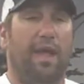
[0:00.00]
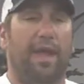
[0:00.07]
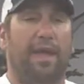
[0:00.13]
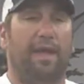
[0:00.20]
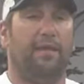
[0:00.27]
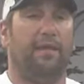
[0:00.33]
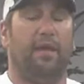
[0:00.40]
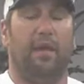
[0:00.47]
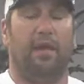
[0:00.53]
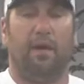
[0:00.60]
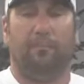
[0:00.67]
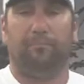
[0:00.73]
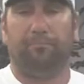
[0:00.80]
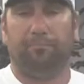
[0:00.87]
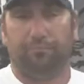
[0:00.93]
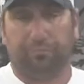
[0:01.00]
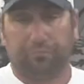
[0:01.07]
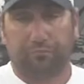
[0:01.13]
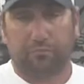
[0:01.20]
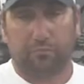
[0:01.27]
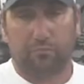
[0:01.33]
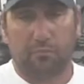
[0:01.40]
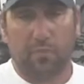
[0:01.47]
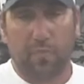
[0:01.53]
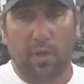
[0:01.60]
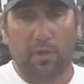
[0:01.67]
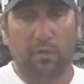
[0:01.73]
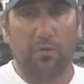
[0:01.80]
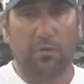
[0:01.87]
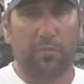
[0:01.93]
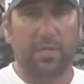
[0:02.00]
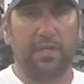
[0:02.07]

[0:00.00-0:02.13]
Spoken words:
And the